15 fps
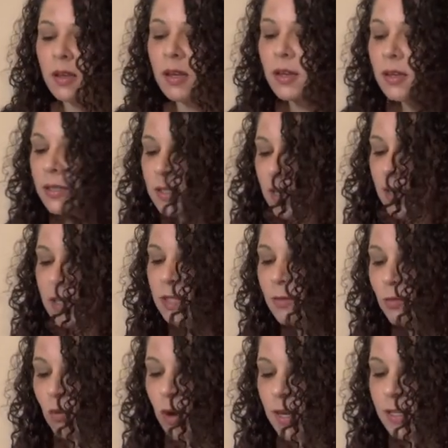Gonna take
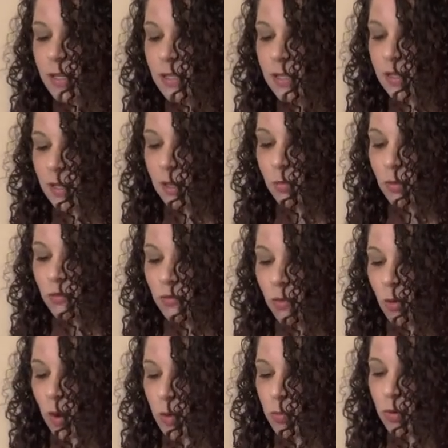some rice, and
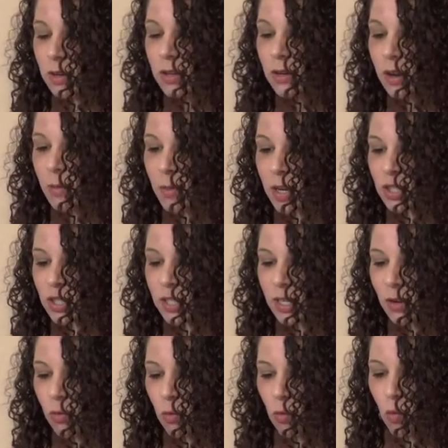before I put it in there, I'm actually
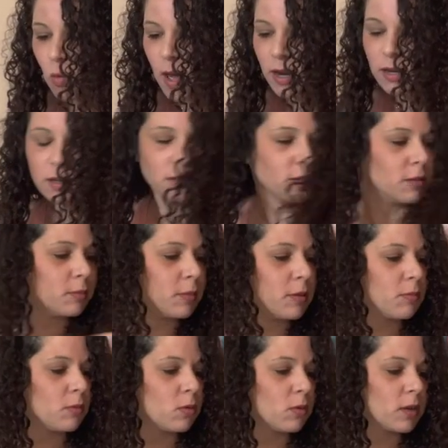gonna wet it a little bit
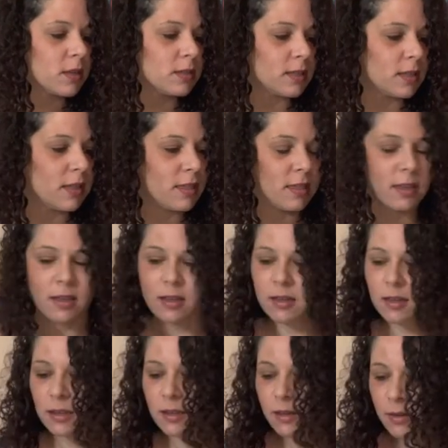more because I think
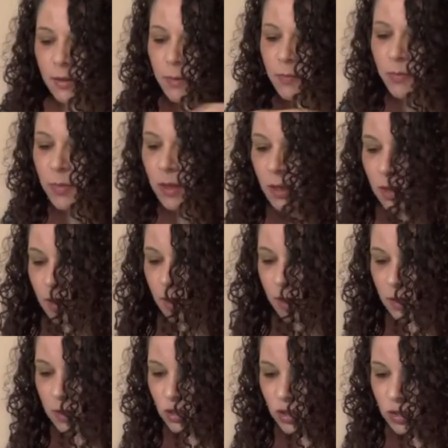
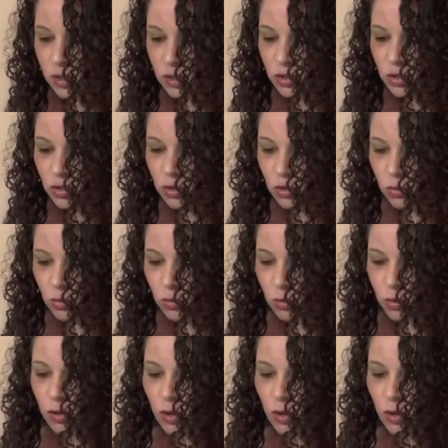it's just too, you